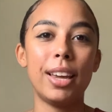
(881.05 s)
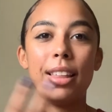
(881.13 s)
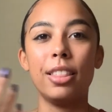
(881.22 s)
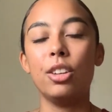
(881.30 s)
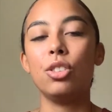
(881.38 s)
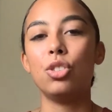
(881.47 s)
and
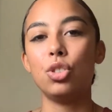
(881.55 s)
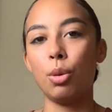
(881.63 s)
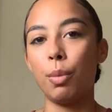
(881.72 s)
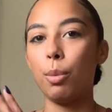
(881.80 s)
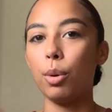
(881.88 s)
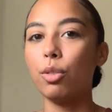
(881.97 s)
then show
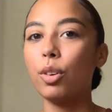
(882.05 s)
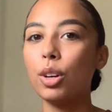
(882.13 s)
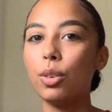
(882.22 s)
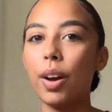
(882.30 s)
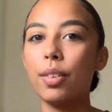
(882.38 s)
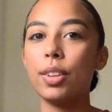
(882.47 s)
my boyfriend
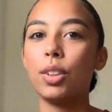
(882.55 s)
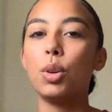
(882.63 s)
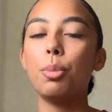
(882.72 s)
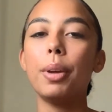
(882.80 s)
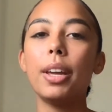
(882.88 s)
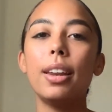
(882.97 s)
around a little
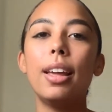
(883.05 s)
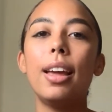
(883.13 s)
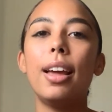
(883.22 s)
bit,